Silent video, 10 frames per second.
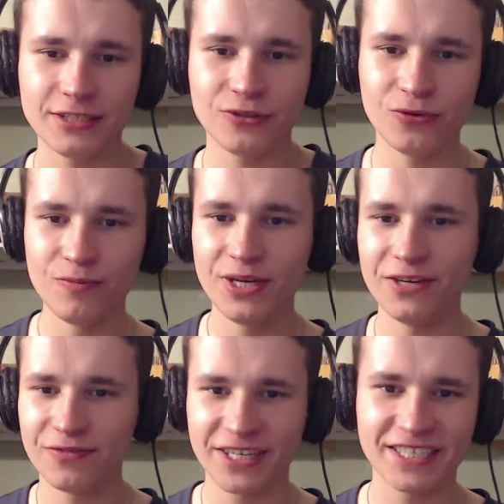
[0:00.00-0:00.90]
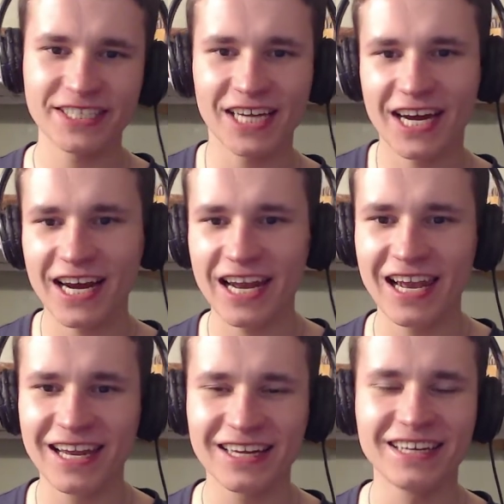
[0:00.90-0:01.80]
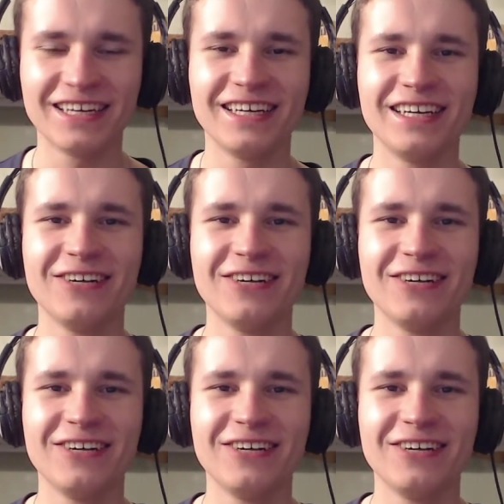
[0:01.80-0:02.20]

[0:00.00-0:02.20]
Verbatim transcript: to be freestyle uh,